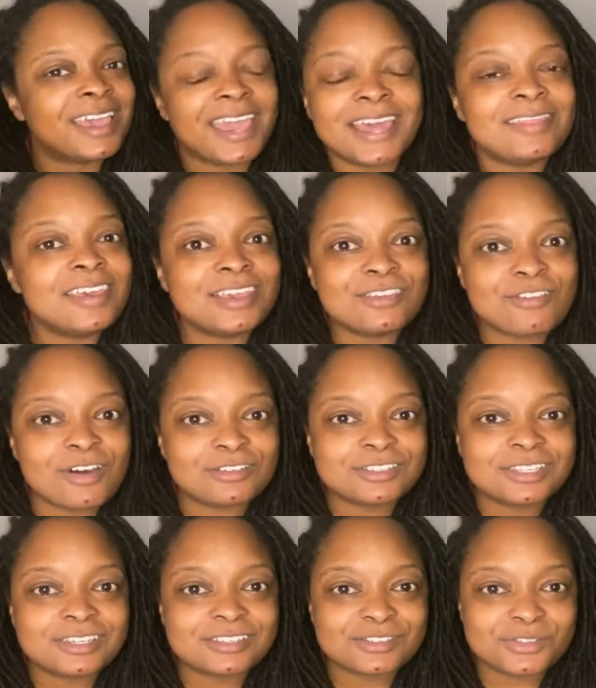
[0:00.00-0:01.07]
And then you go
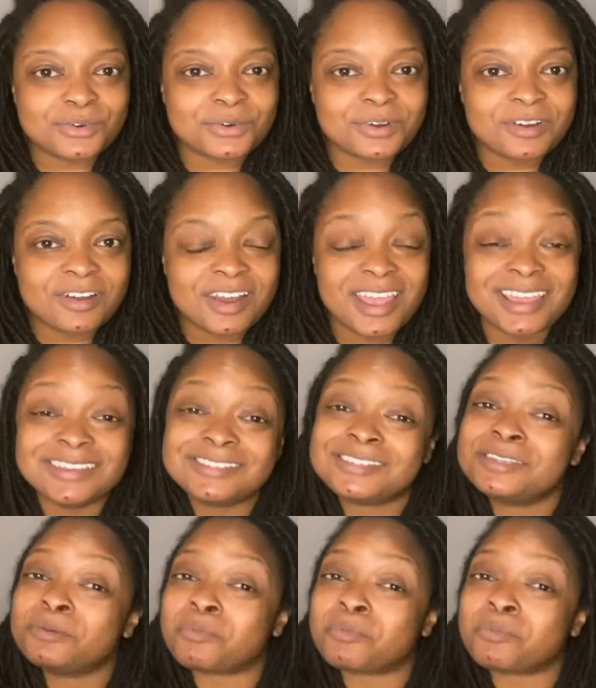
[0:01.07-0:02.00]
to the store and you see